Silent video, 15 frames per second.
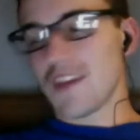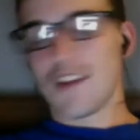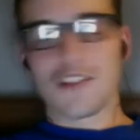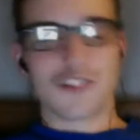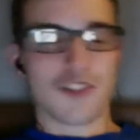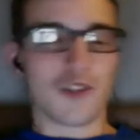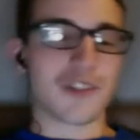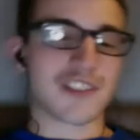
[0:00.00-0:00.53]

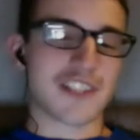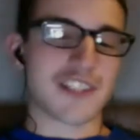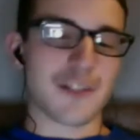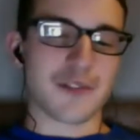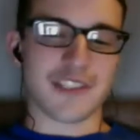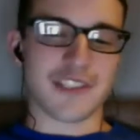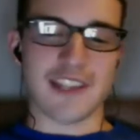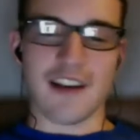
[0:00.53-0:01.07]
Tulowitzki
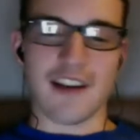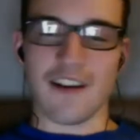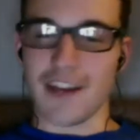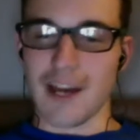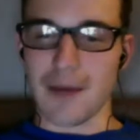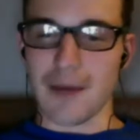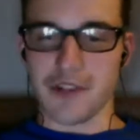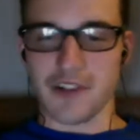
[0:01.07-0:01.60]
was a solid
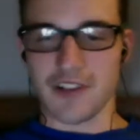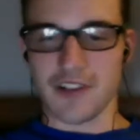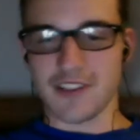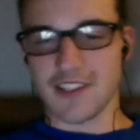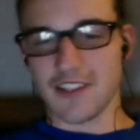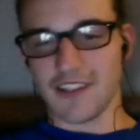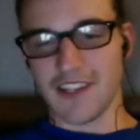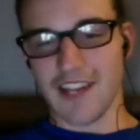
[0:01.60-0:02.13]
option
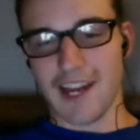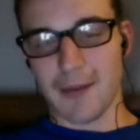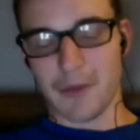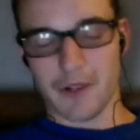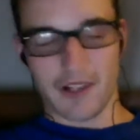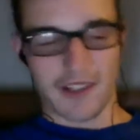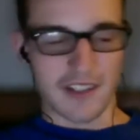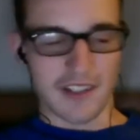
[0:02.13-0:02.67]
until he got
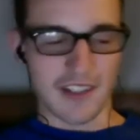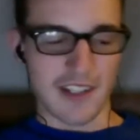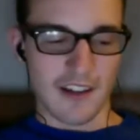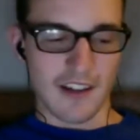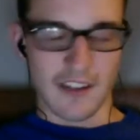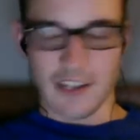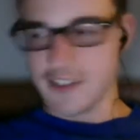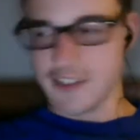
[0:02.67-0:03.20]
put on the
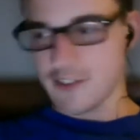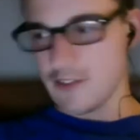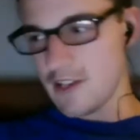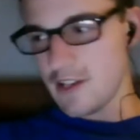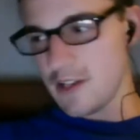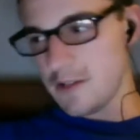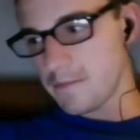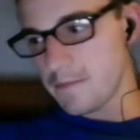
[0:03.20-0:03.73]
DL
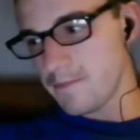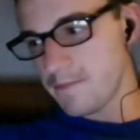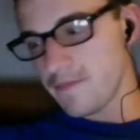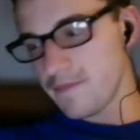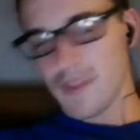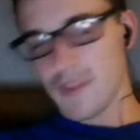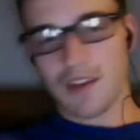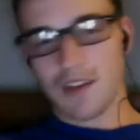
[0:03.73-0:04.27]
yesterday.
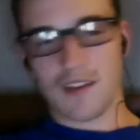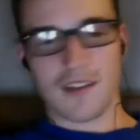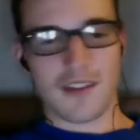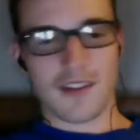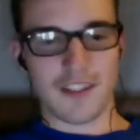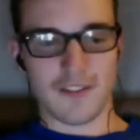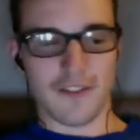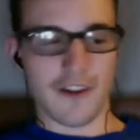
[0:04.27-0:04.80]

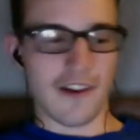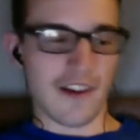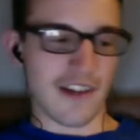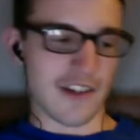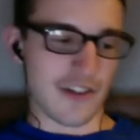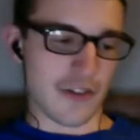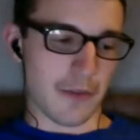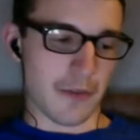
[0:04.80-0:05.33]
He's very
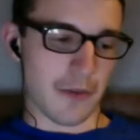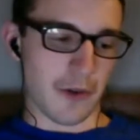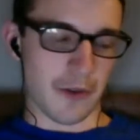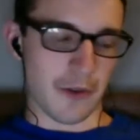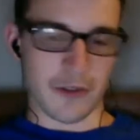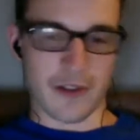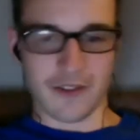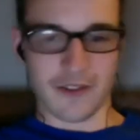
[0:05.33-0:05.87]
injury
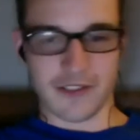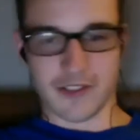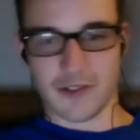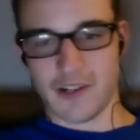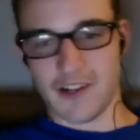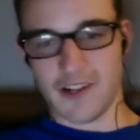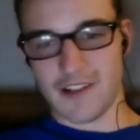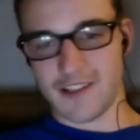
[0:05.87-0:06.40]
prone throughout his career,